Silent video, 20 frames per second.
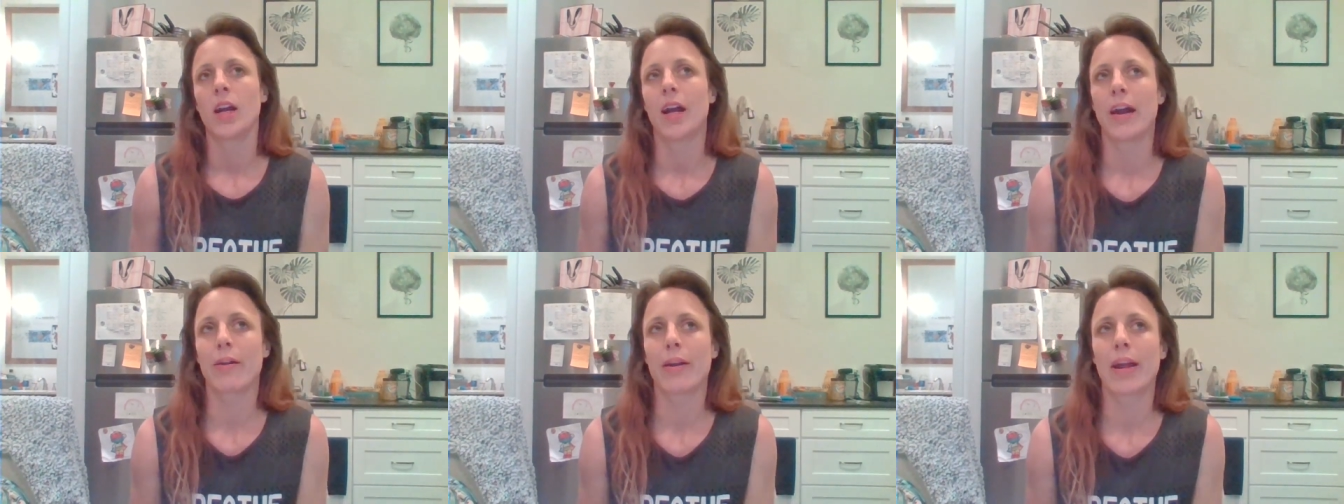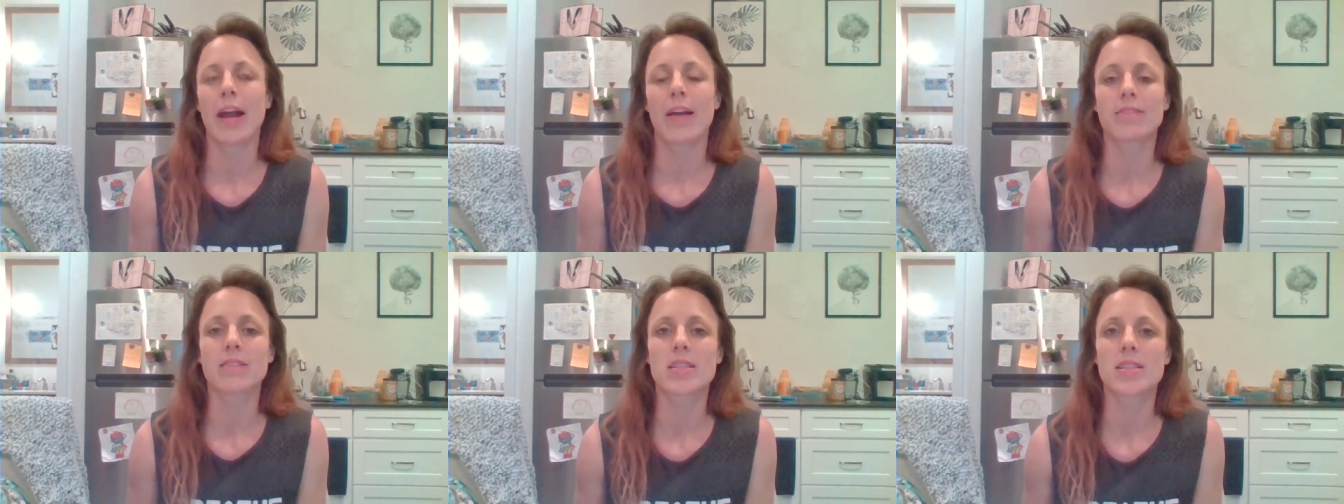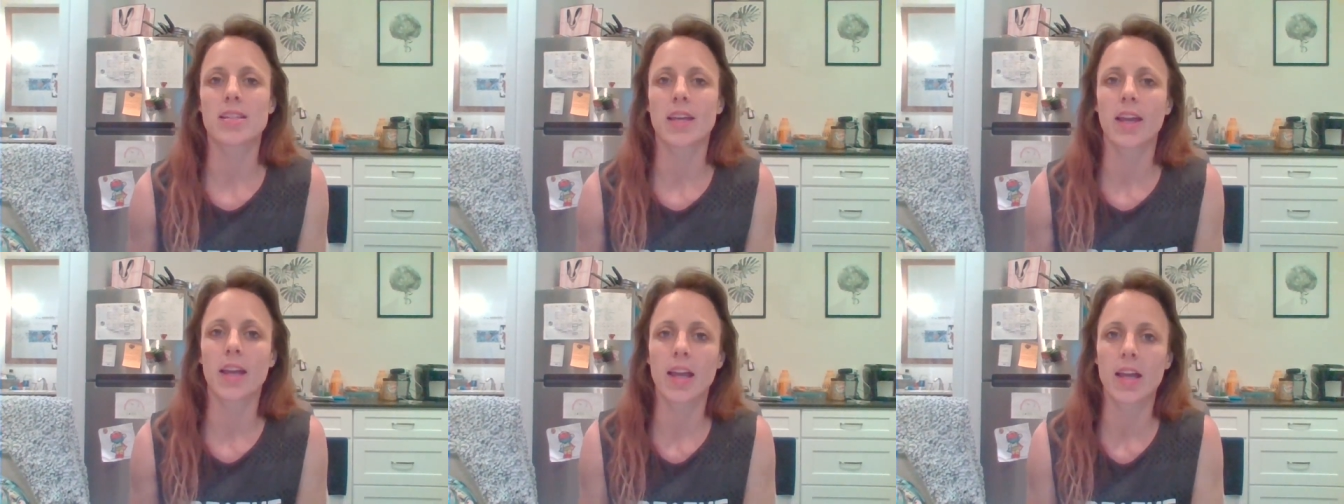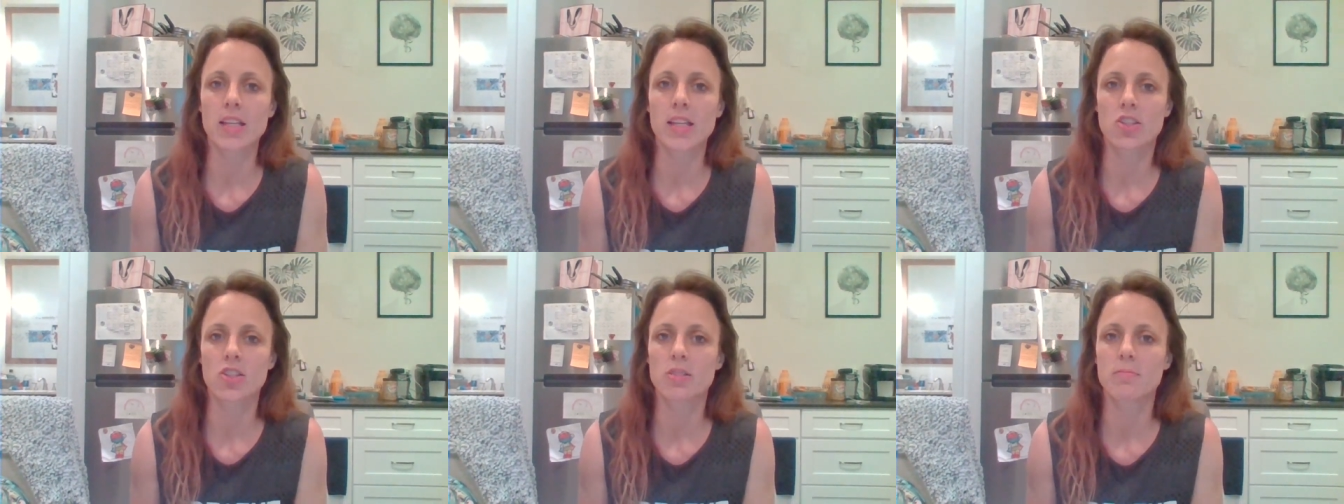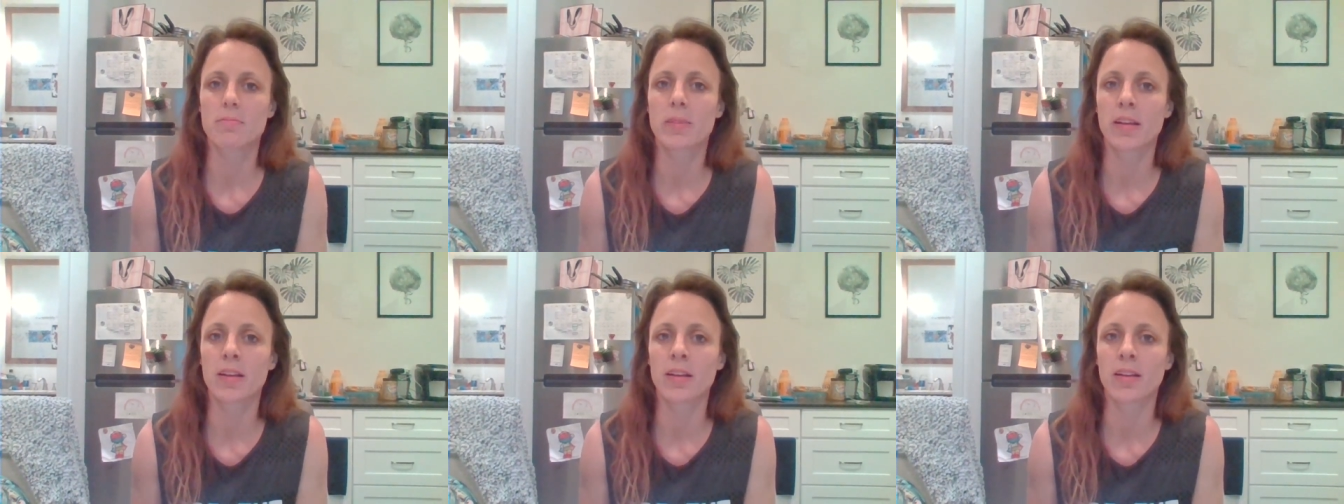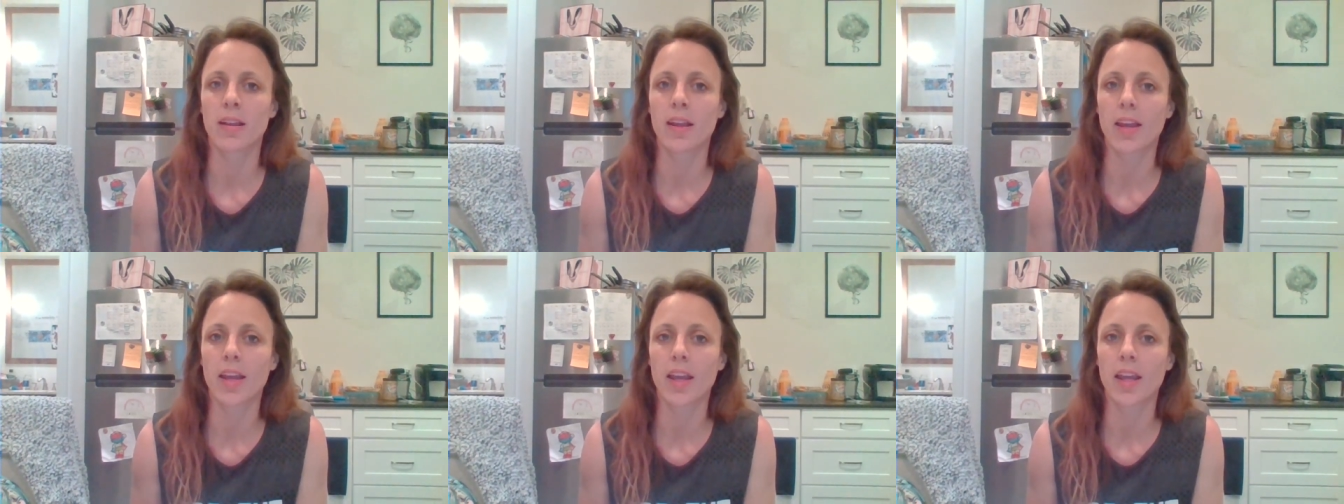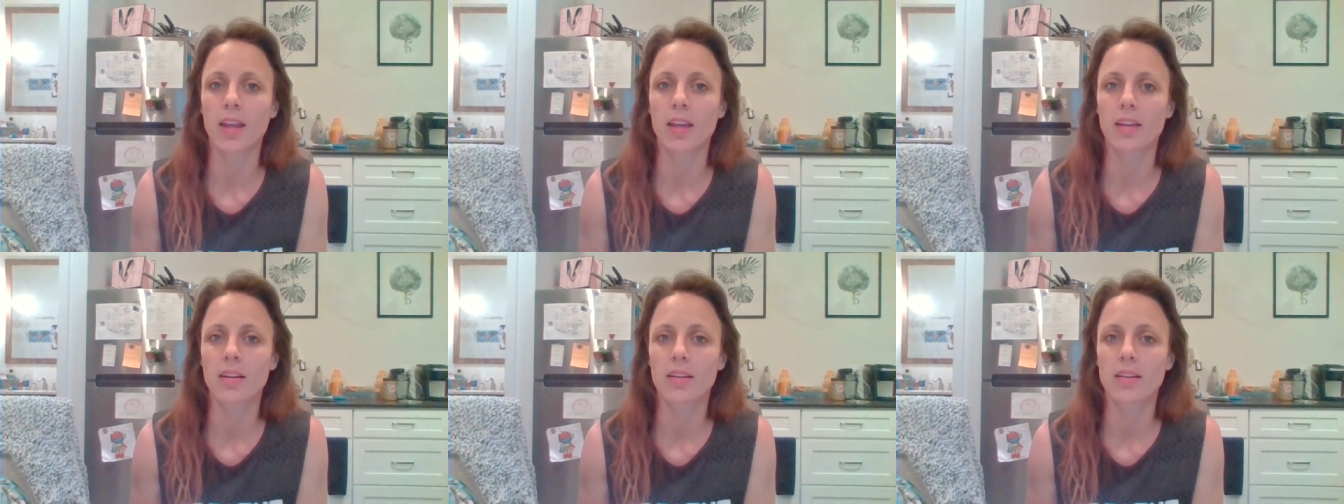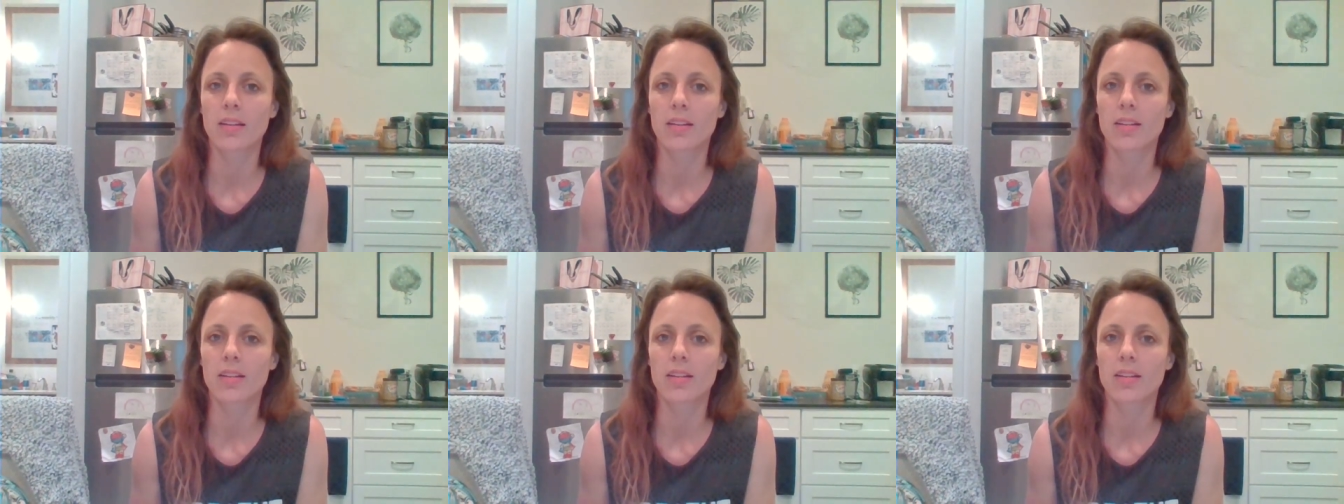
I would have to say, has just been a